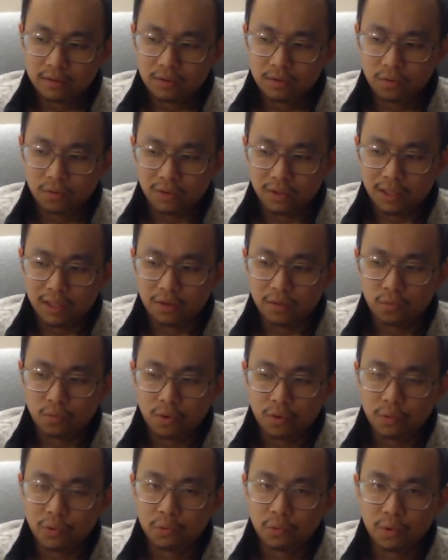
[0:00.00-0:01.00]
or like
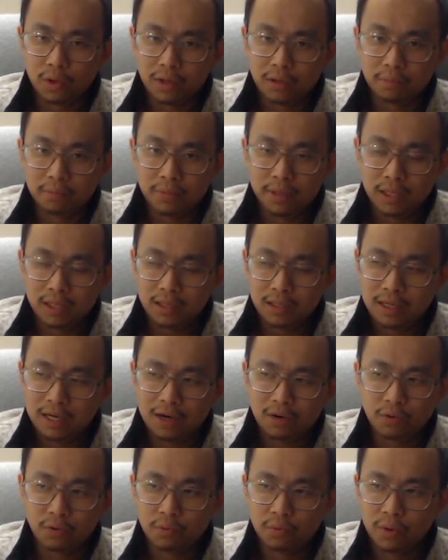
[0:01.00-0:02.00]
what we want to be,
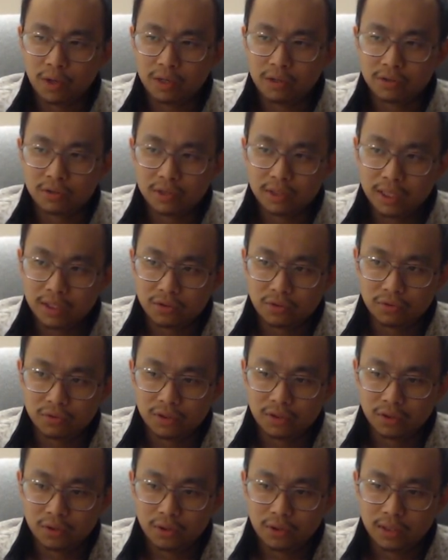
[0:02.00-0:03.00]
how we want our schedule
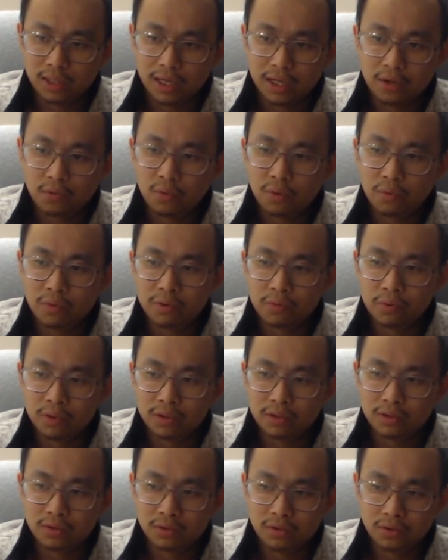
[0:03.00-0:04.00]
to look like, what we
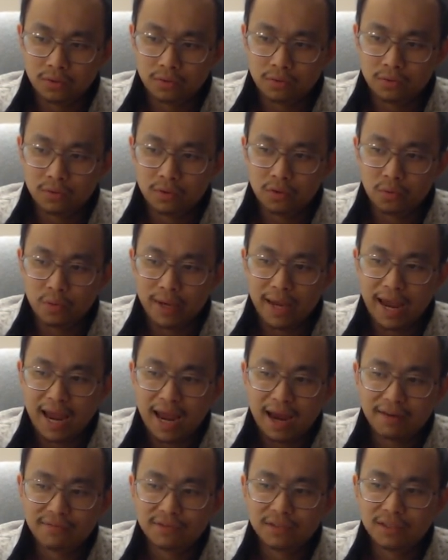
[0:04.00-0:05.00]
want to do, we
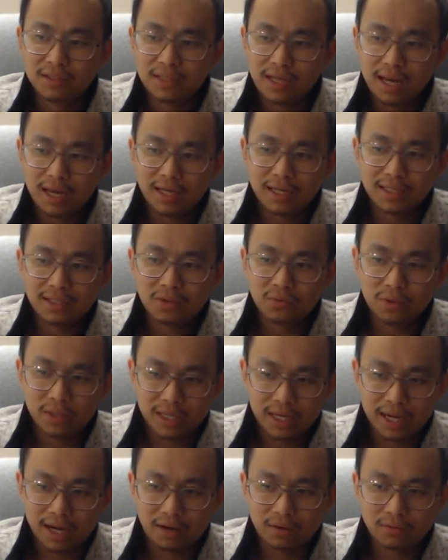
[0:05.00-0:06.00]
have to take into
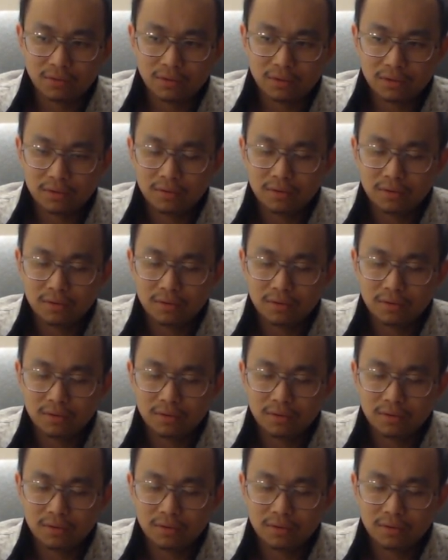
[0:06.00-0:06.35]
account